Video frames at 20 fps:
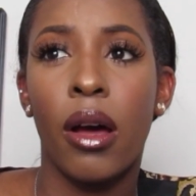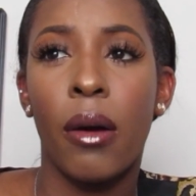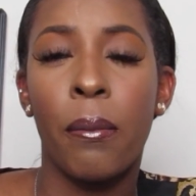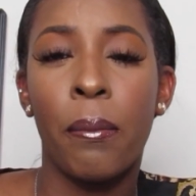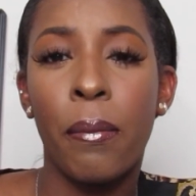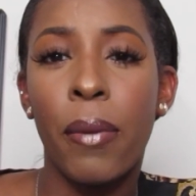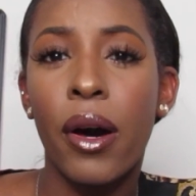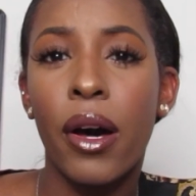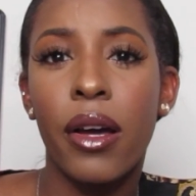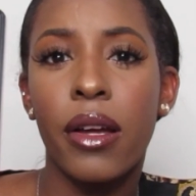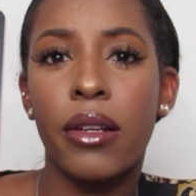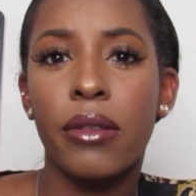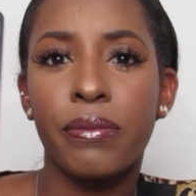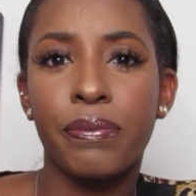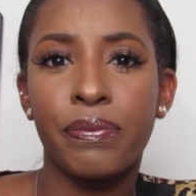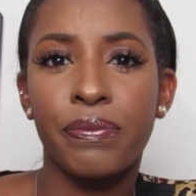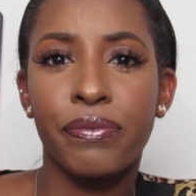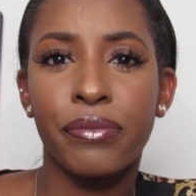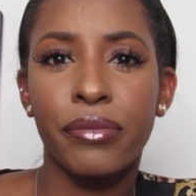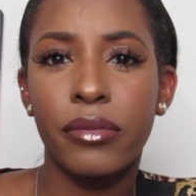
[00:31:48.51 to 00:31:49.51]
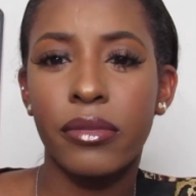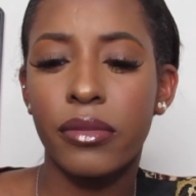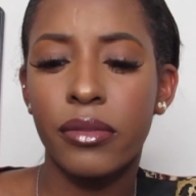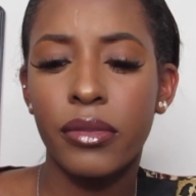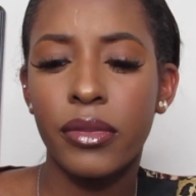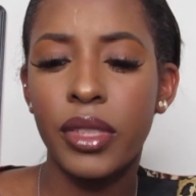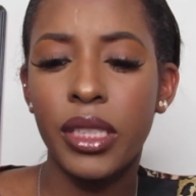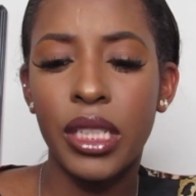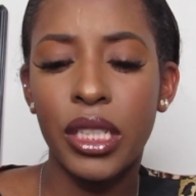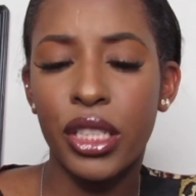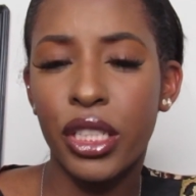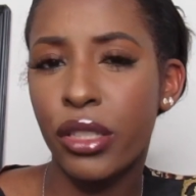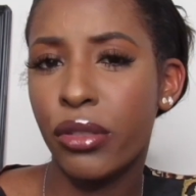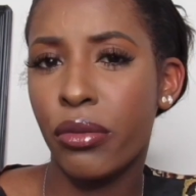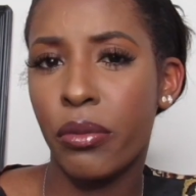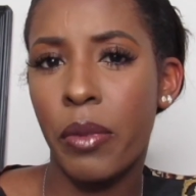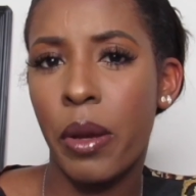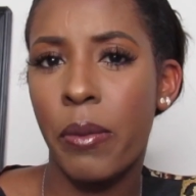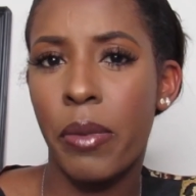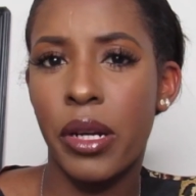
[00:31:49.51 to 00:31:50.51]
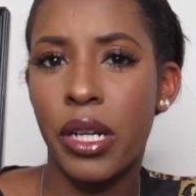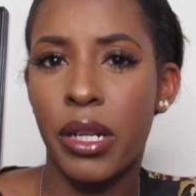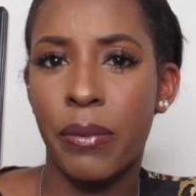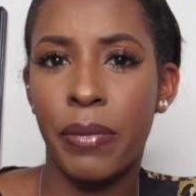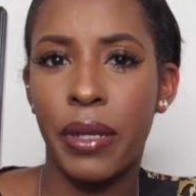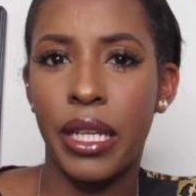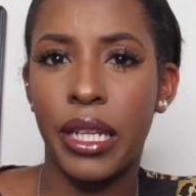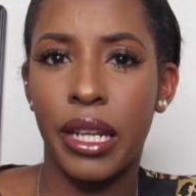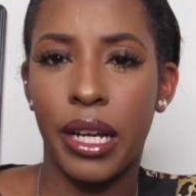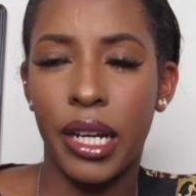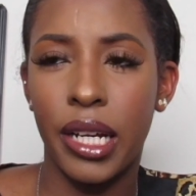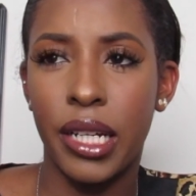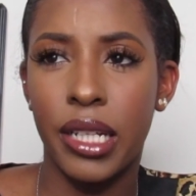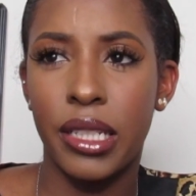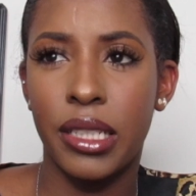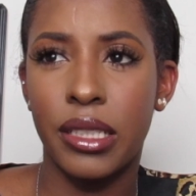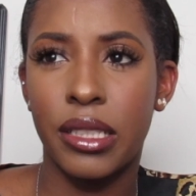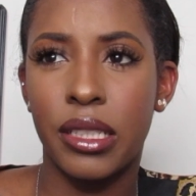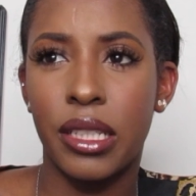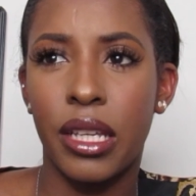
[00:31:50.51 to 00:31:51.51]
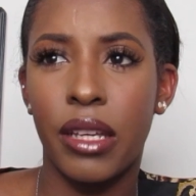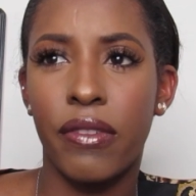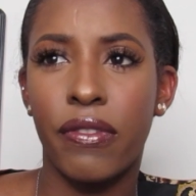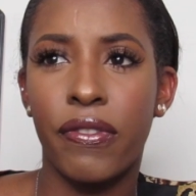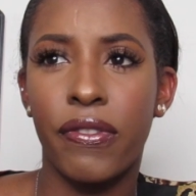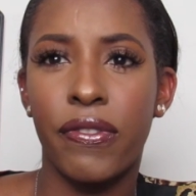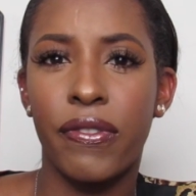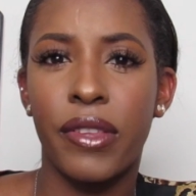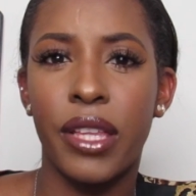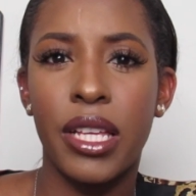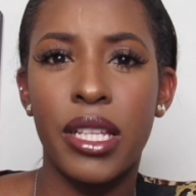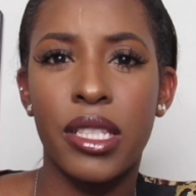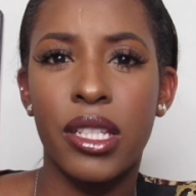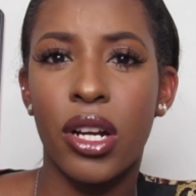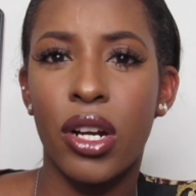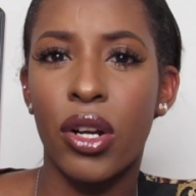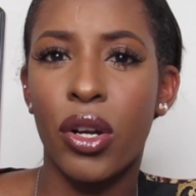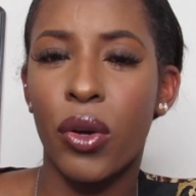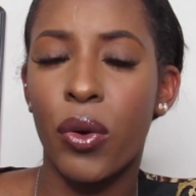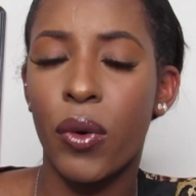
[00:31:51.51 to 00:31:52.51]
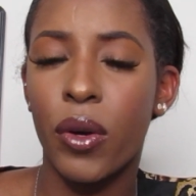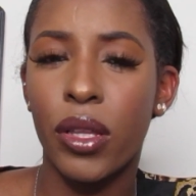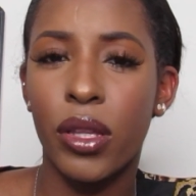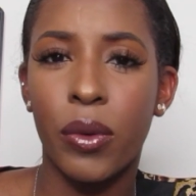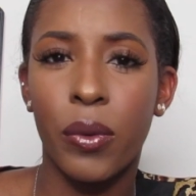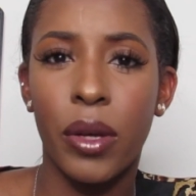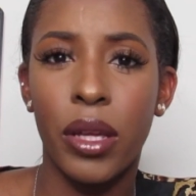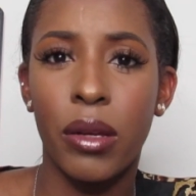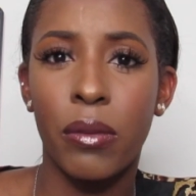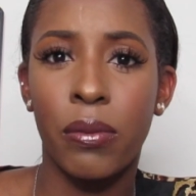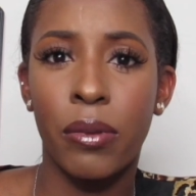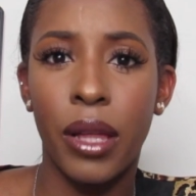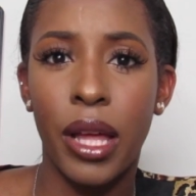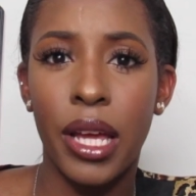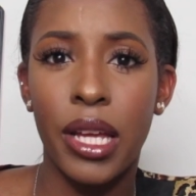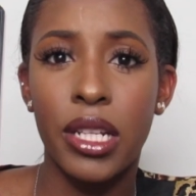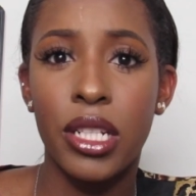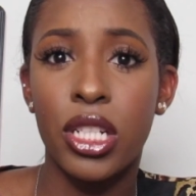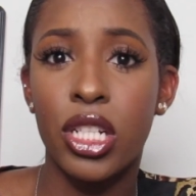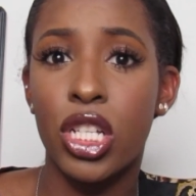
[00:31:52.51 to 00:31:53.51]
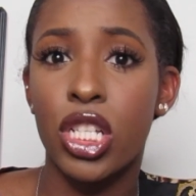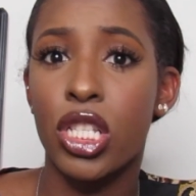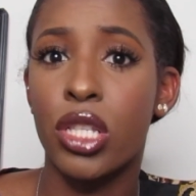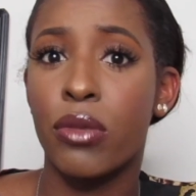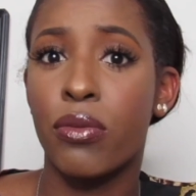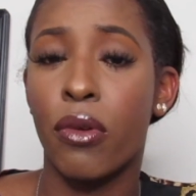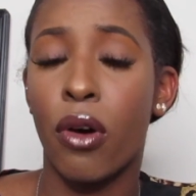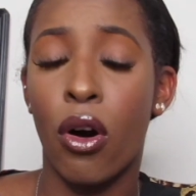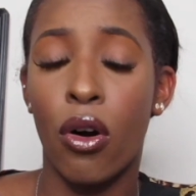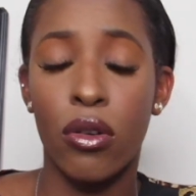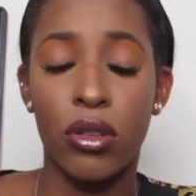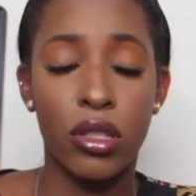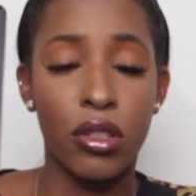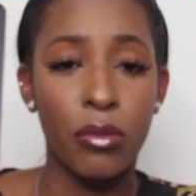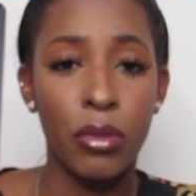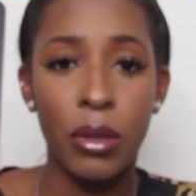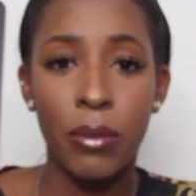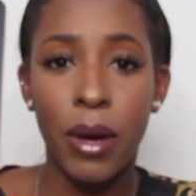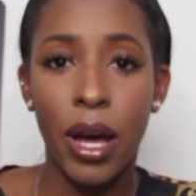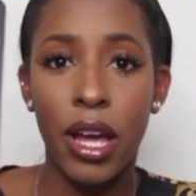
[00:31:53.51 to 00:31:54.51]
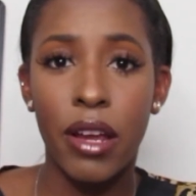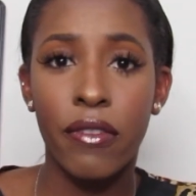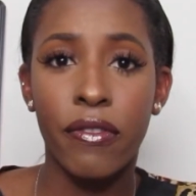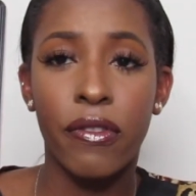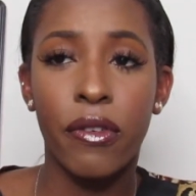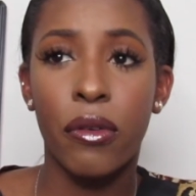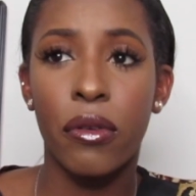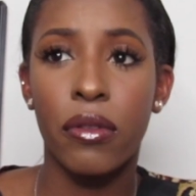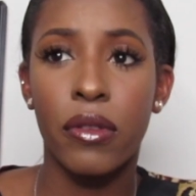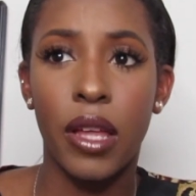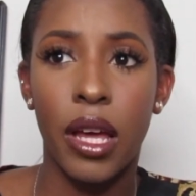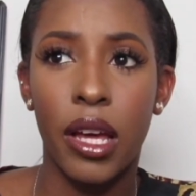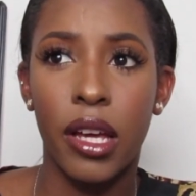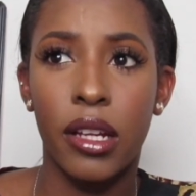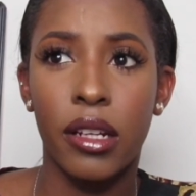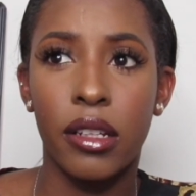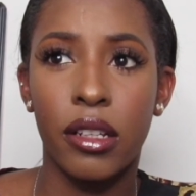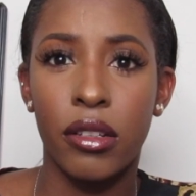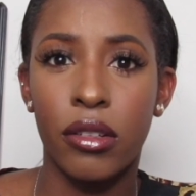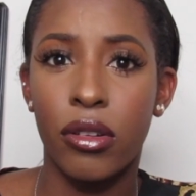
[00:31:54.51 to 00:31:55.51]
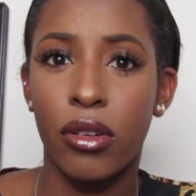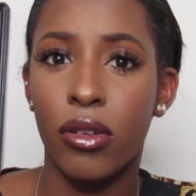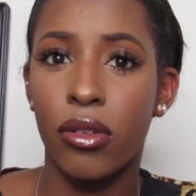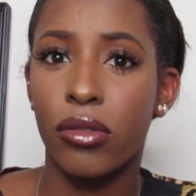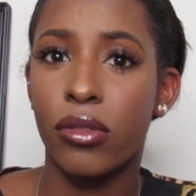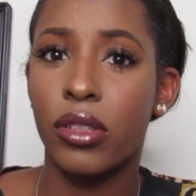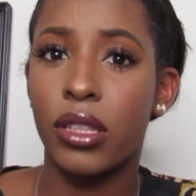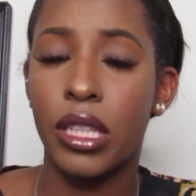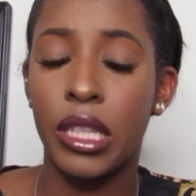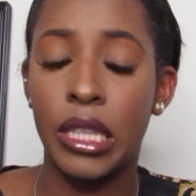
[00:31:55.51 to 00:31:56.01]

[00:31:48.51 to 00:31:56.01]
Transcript: But just remember to be nice. If things aren't going the way you plan, just also be mindful that, you know,